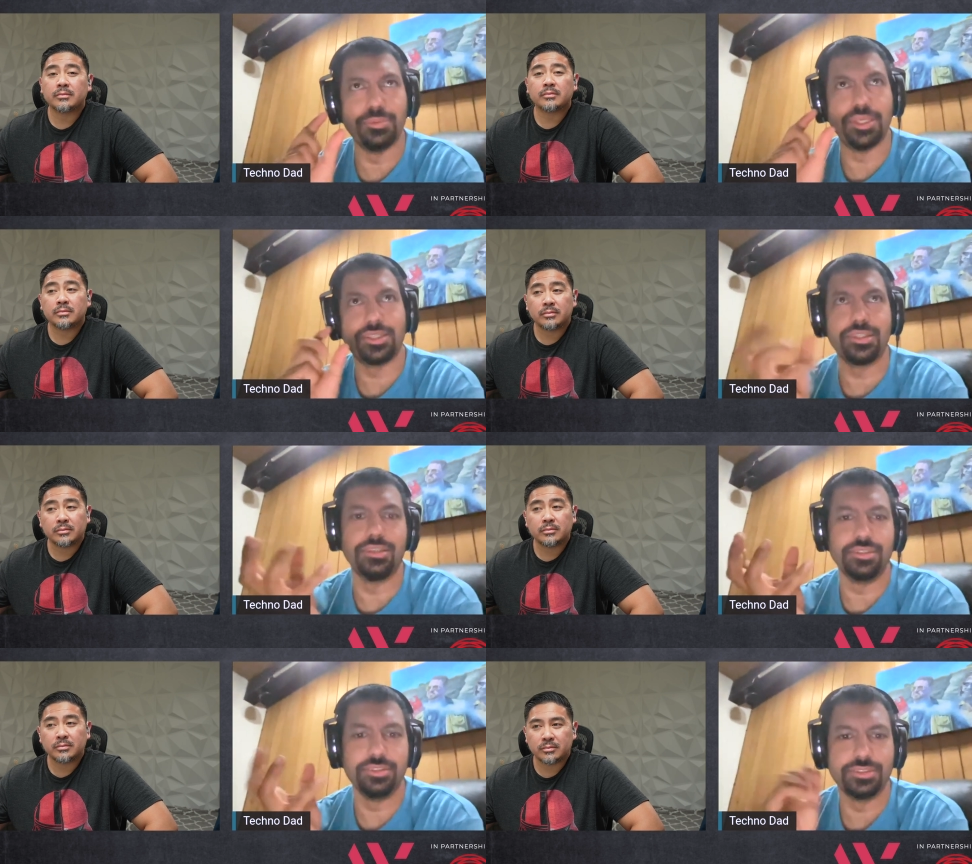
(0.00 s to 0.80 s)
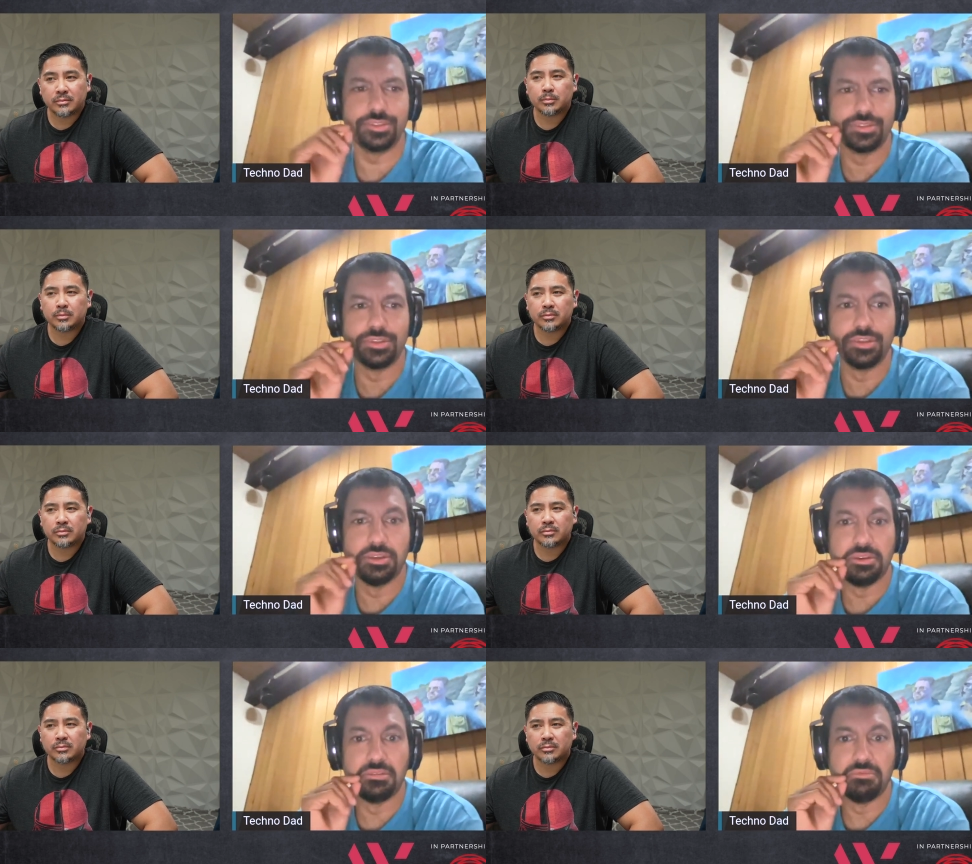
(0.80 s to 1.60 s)
Speaker 1: And I'm like, oh, this is
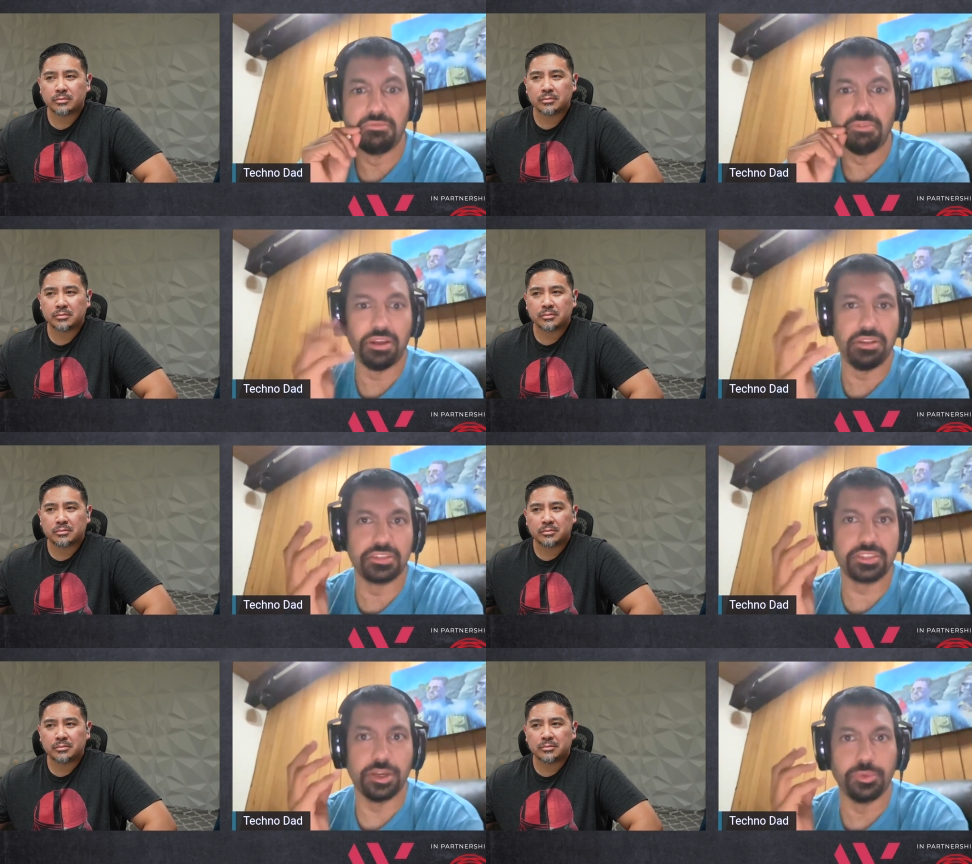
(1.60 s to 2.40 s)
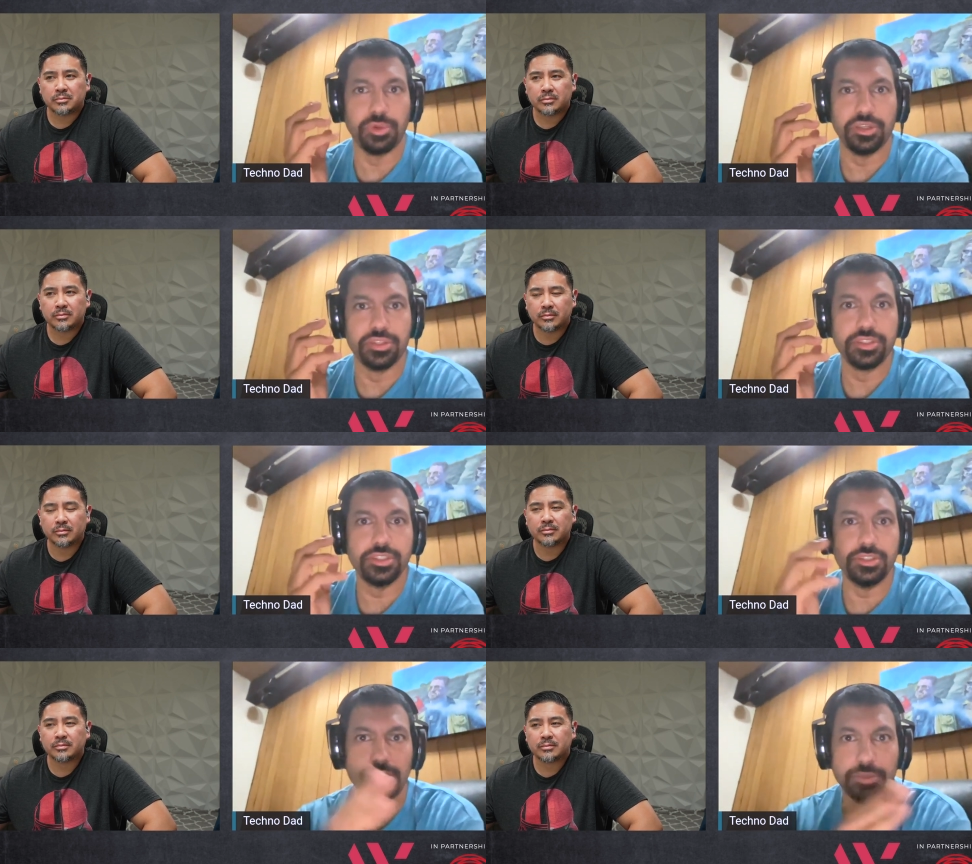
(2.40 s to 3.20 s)
that's kind of weird.
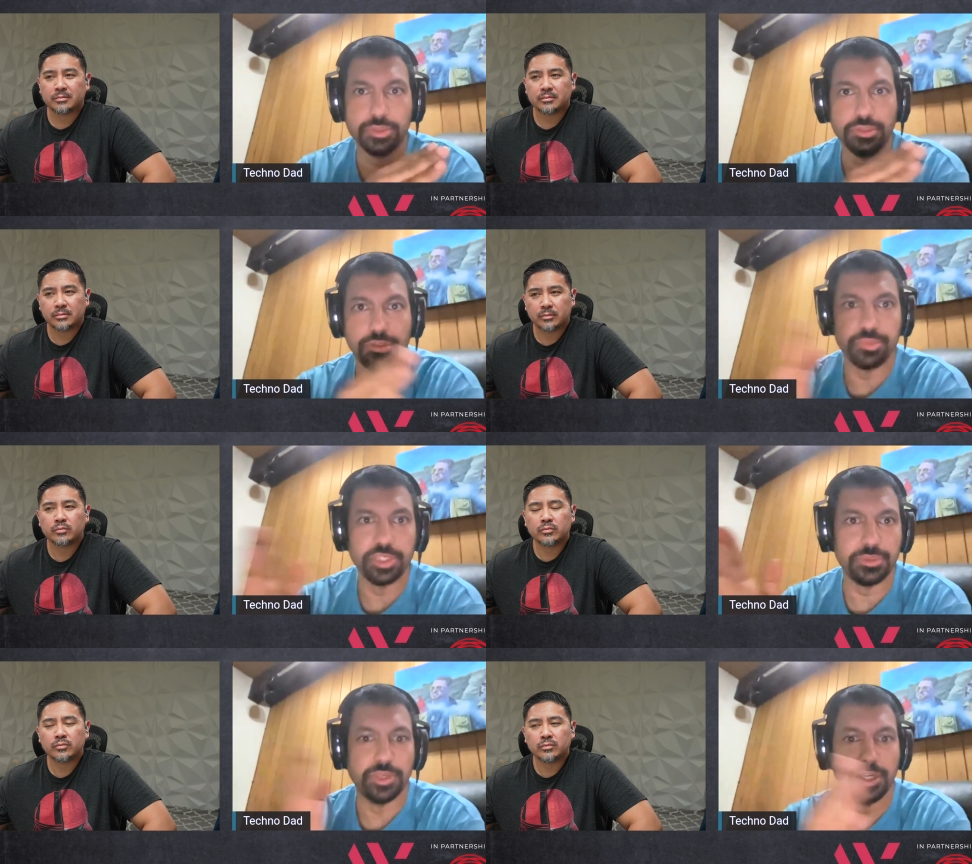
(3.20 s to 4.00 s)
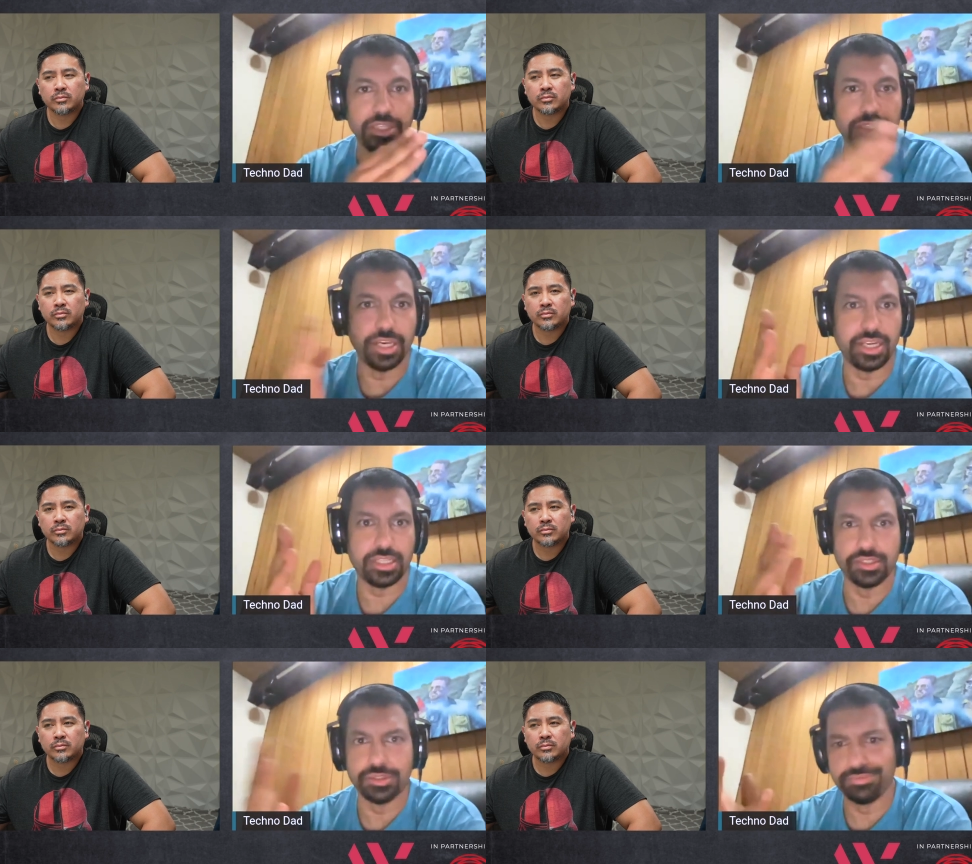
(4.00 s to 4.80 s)
You know, you would normally want it
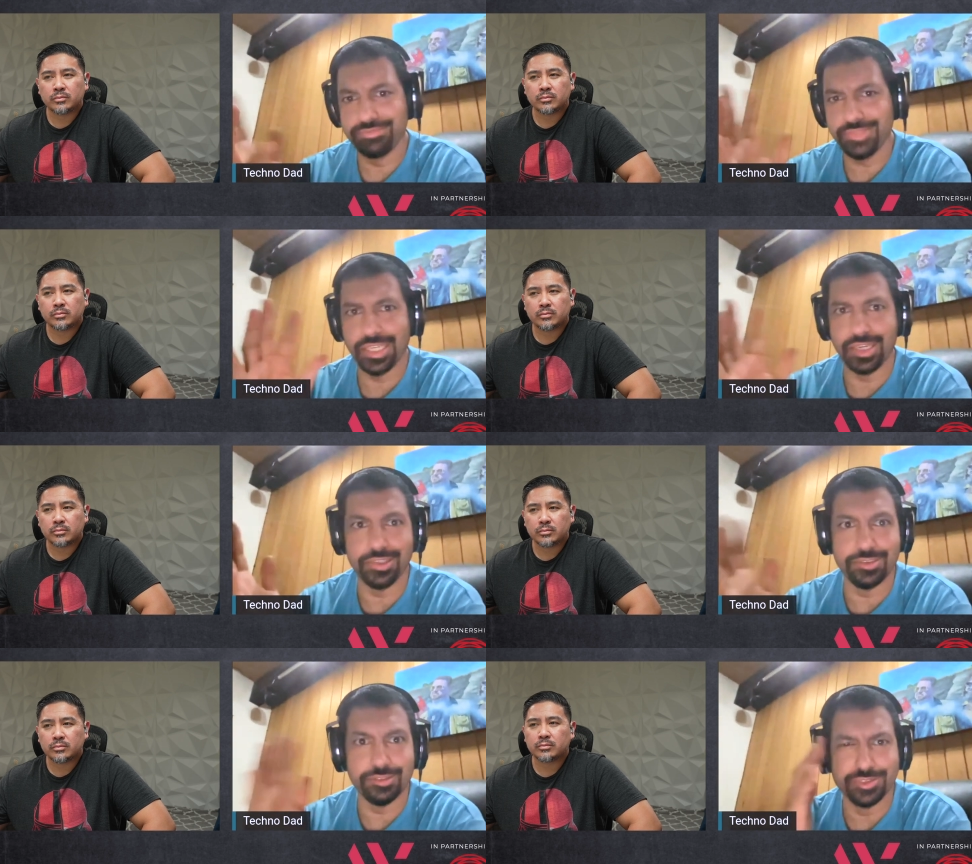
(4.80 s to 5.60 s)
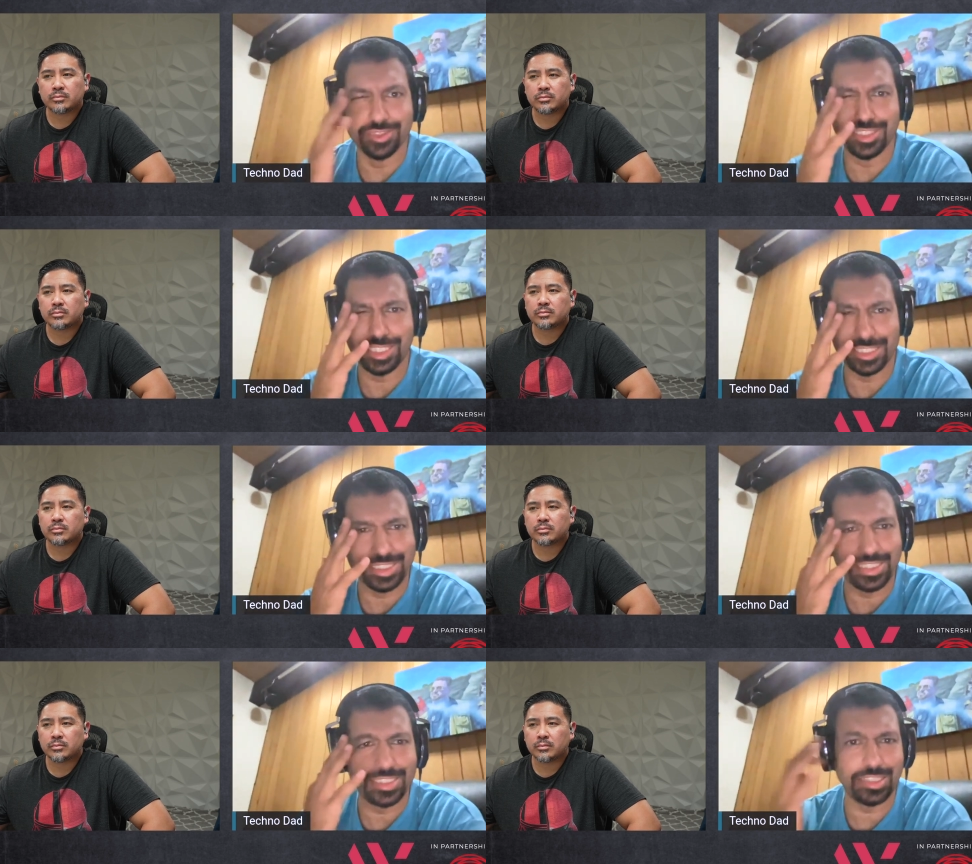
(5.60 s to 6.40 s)
like, you know,
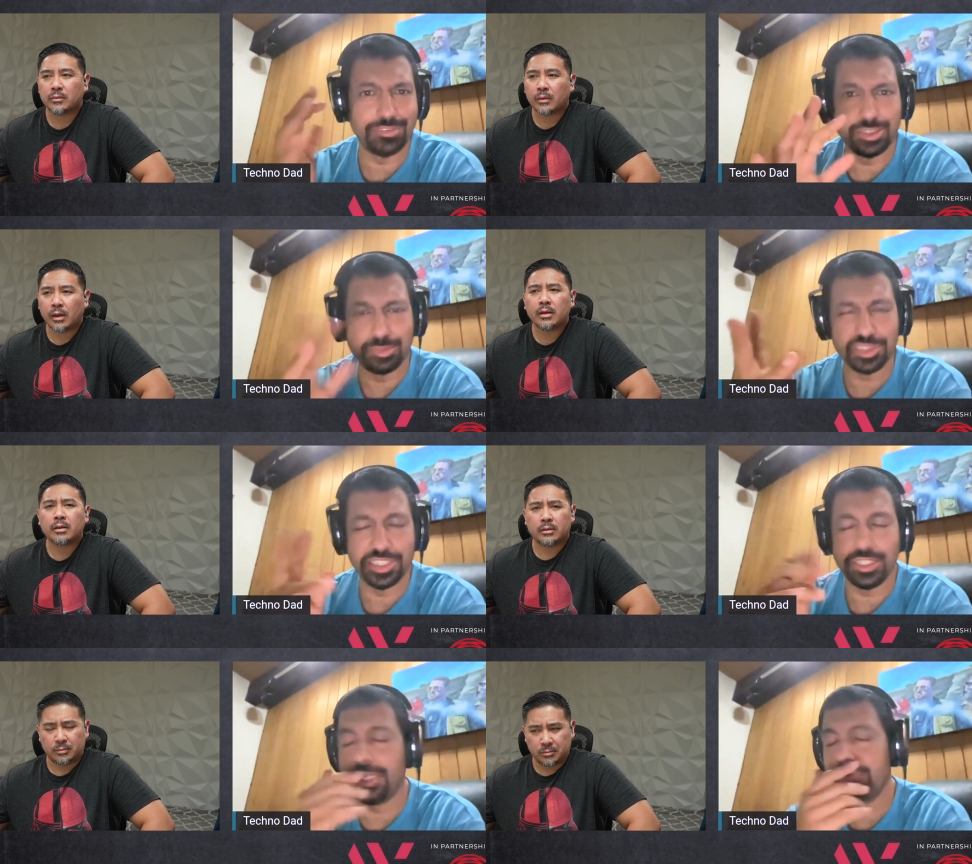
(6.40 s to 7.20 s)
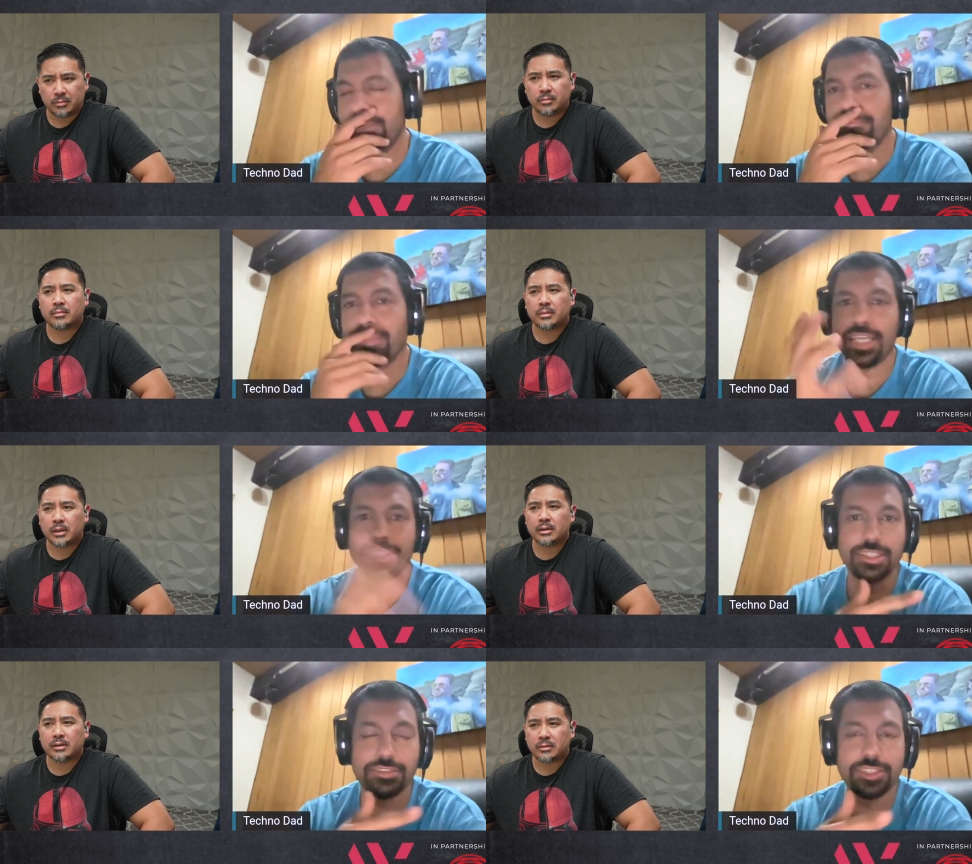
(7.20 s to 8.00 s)
60, 70%. Anyway, I
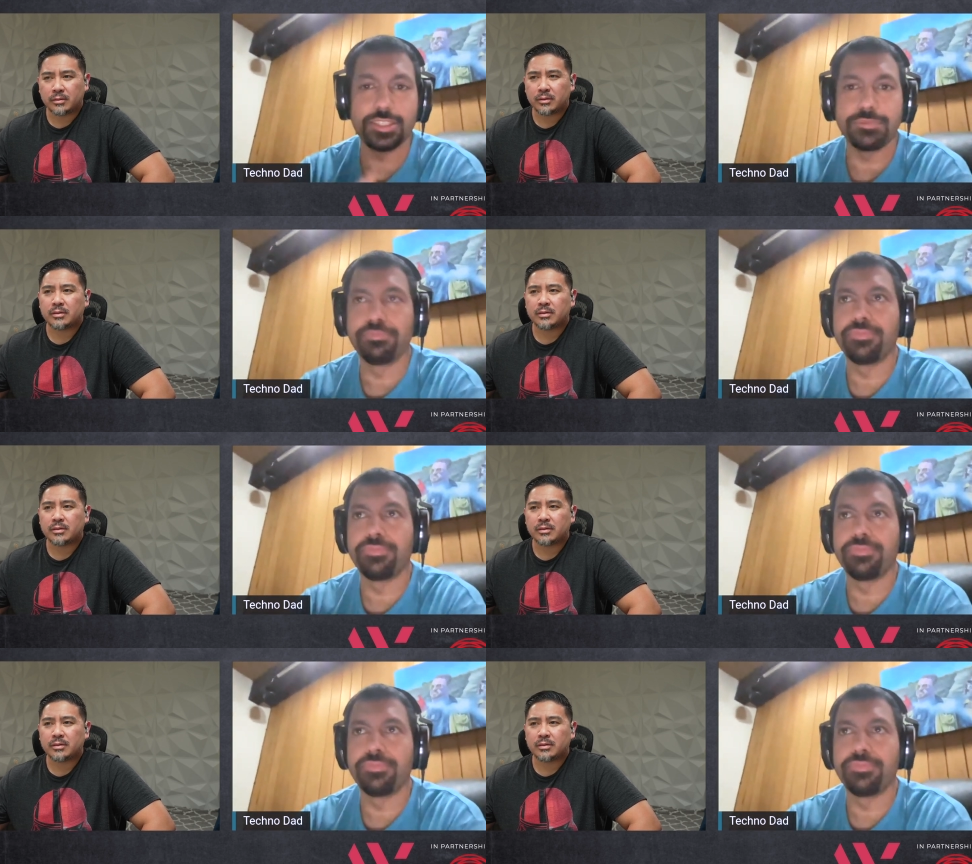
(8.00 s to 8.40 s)
just left it there.